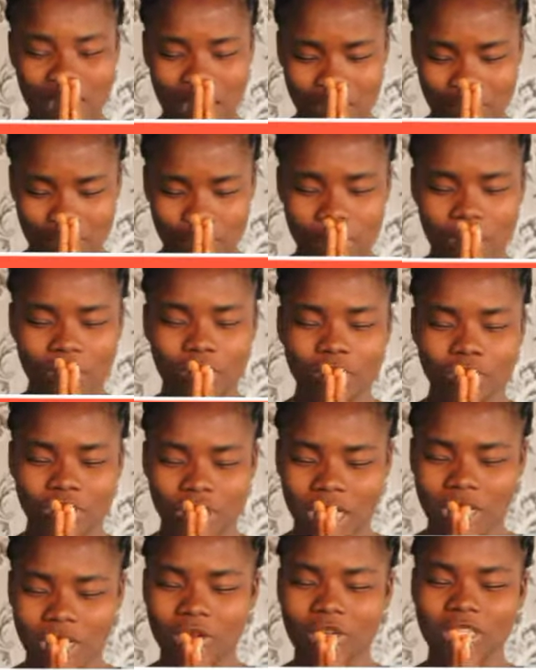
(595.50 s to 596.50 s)
Amen. You
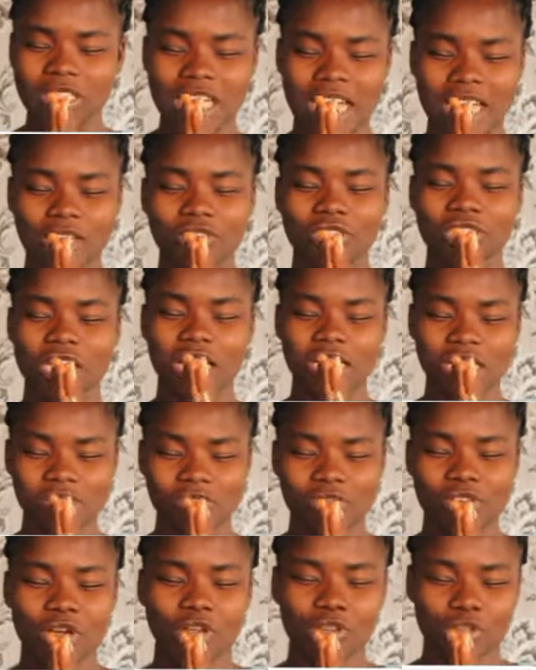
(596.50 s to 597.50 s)
shall not die. You shall
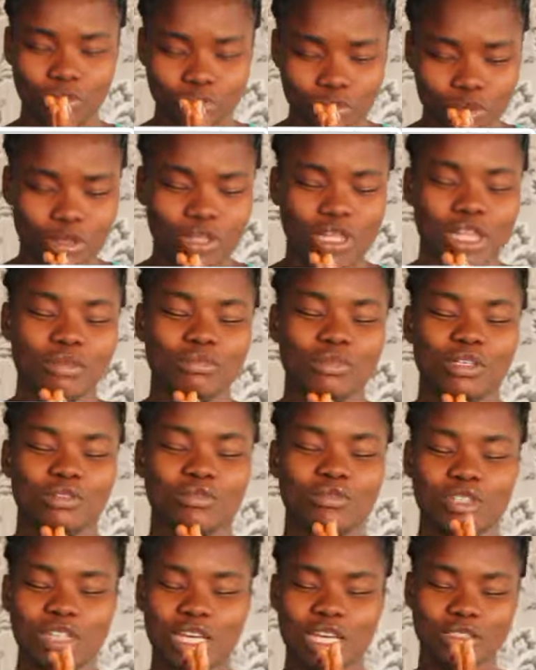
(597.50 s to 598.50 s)
live long to proclaim the
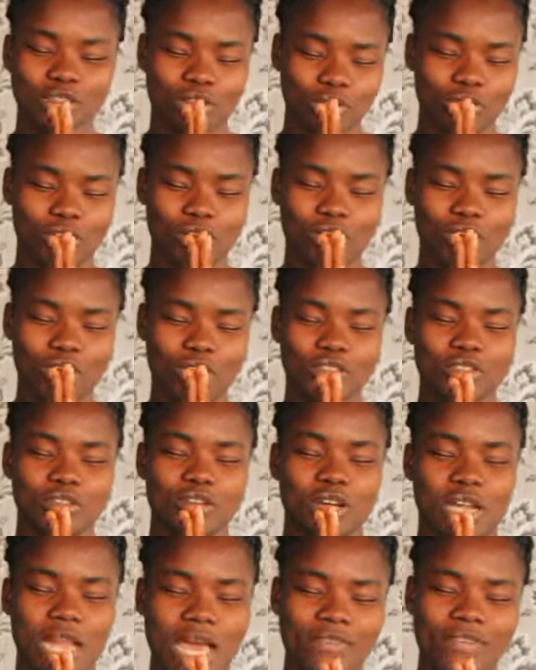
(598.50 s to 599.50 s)
goodness of the Lord in
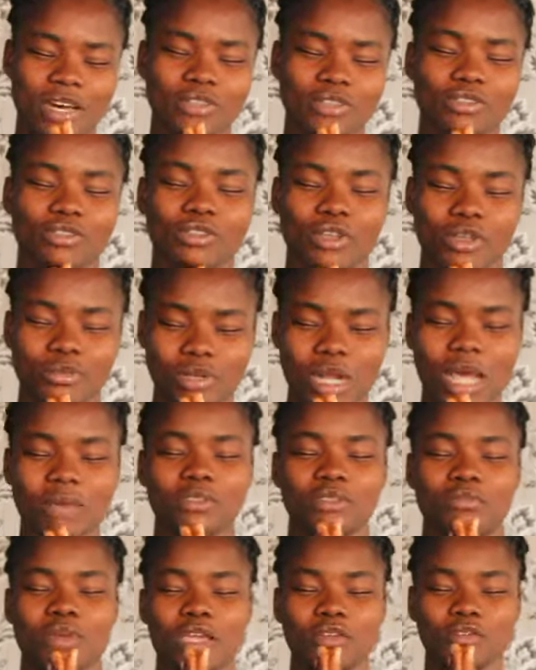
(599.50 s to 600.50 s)
your life as you
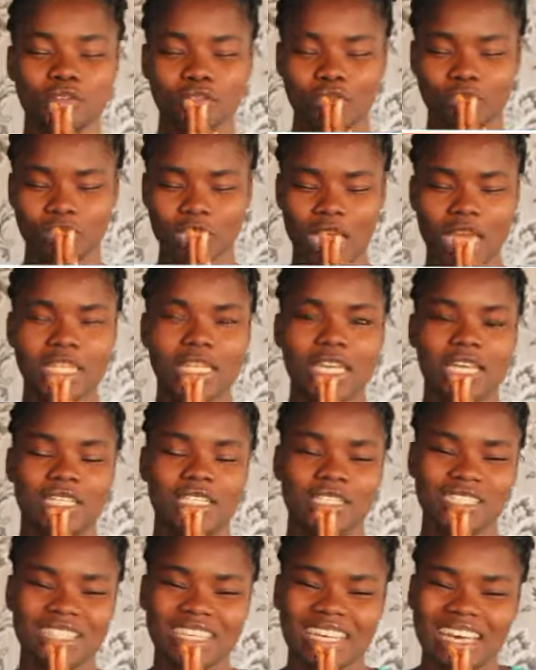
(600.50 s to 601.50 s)
subscribe to my YouTube channel
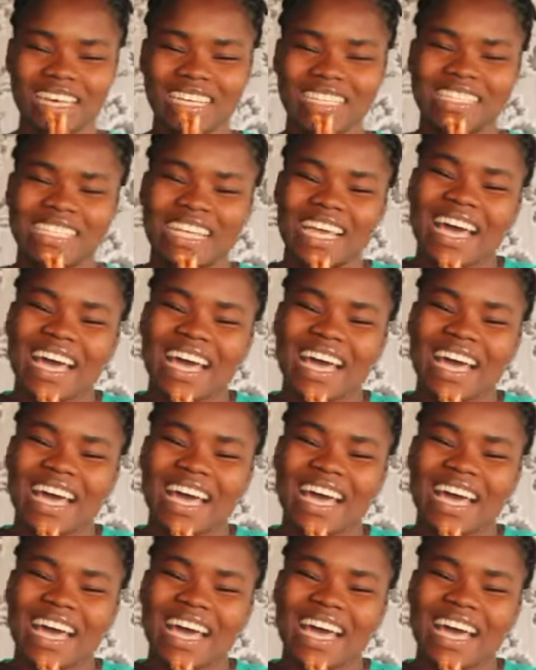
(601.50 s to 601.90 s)
in Jesus'